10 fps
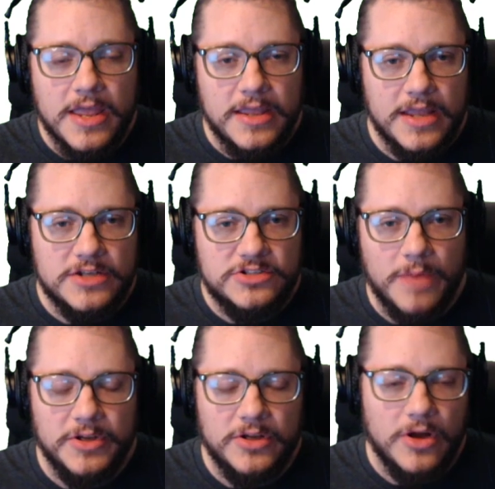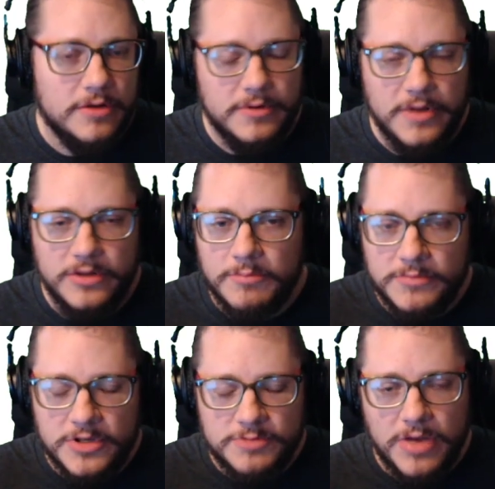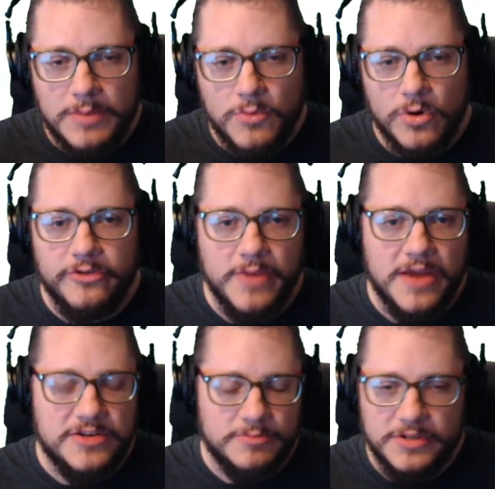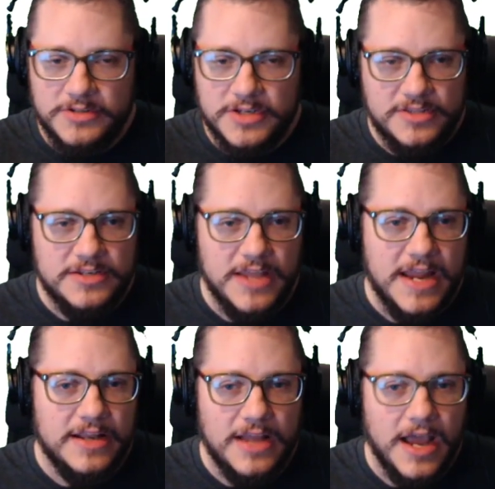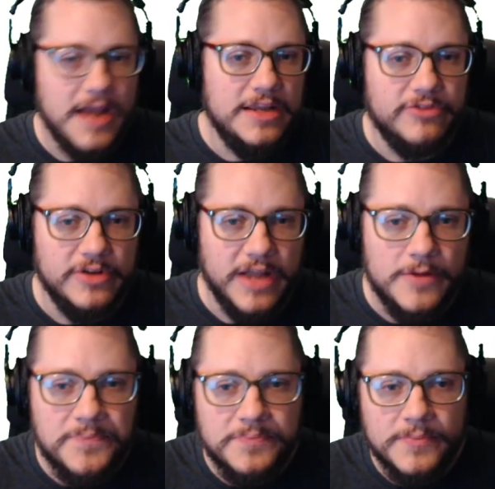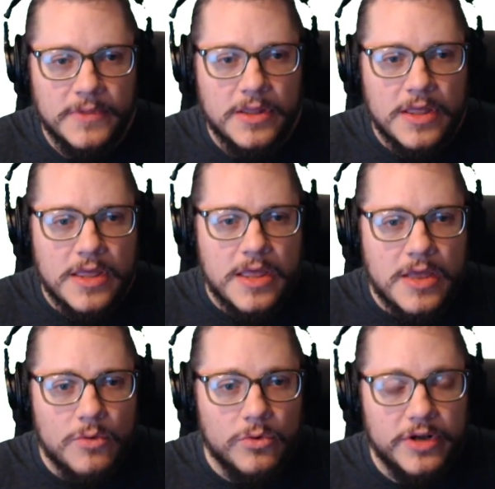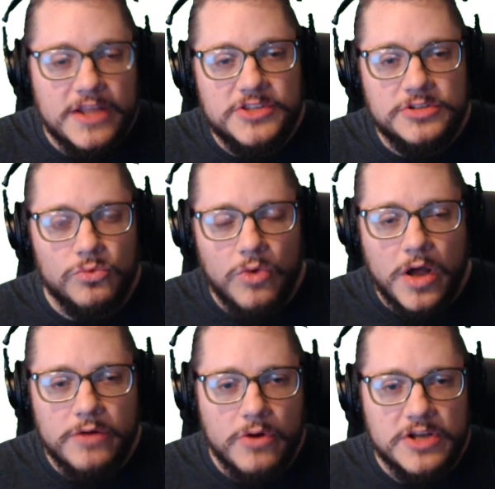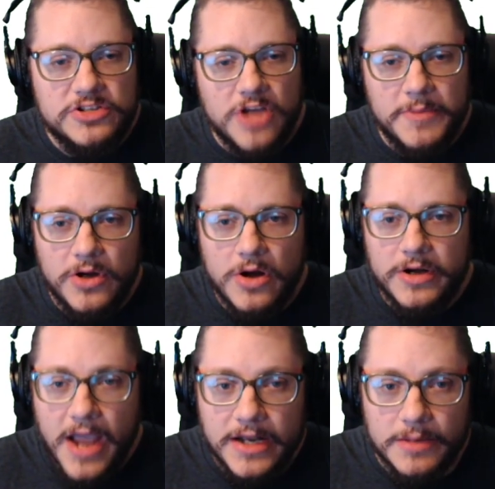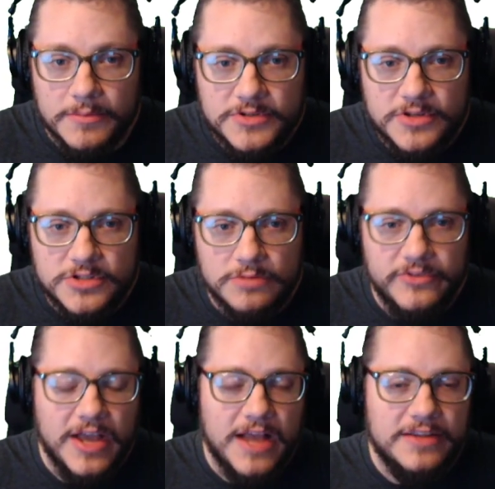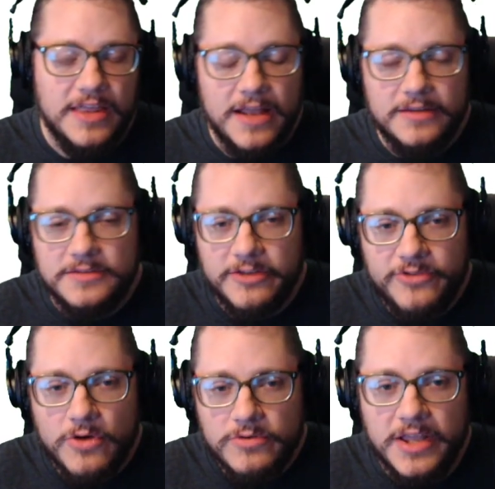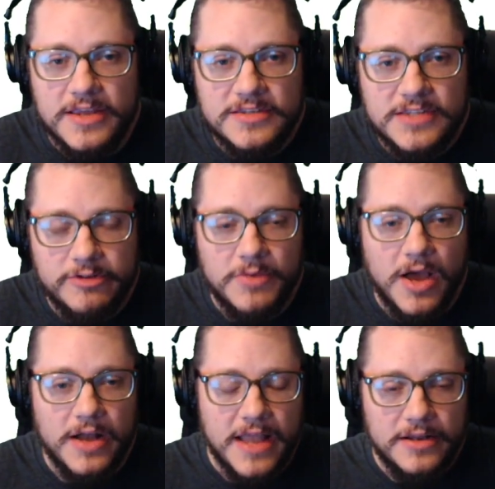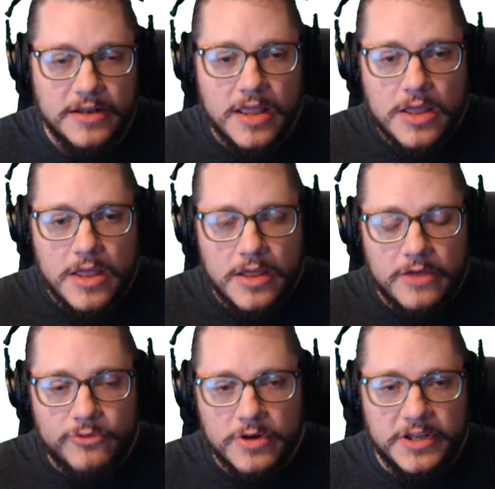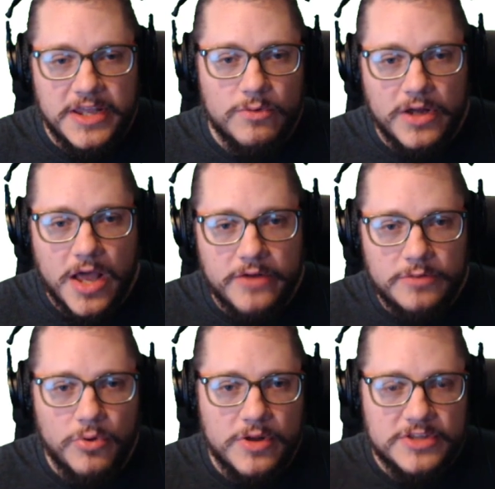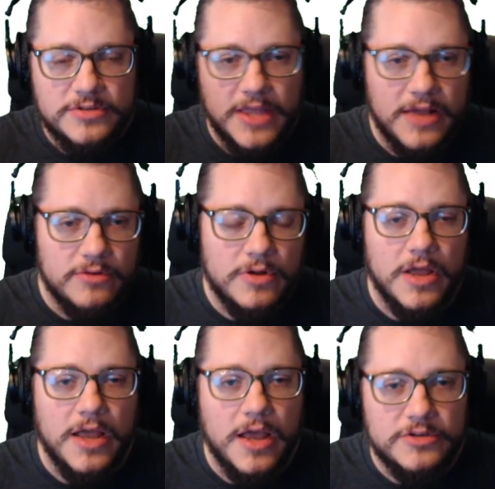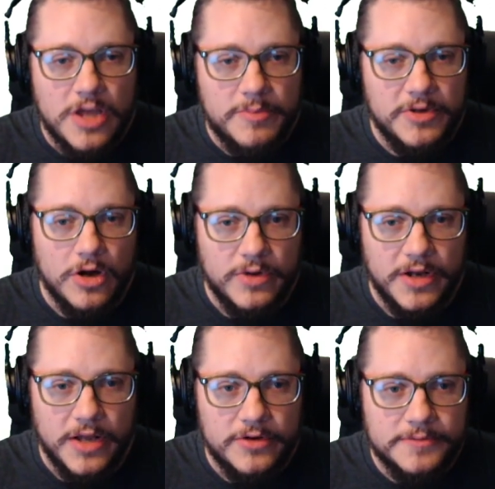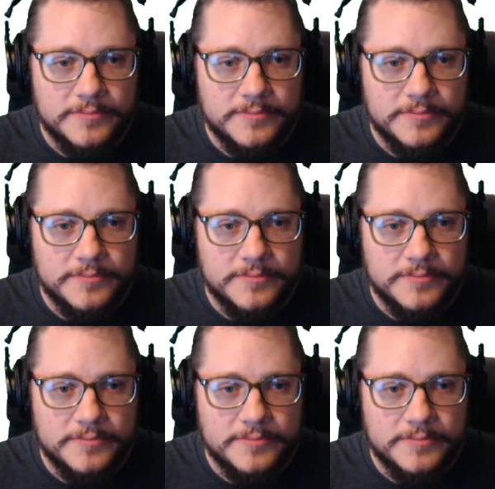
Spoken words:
in shopping cart. There's probably more information, but just the date and the ID for now. We're going to insert one row into shopping cart items. So we've got that phone case that we bought. And the foreign key 100 points to that shopping cart 100.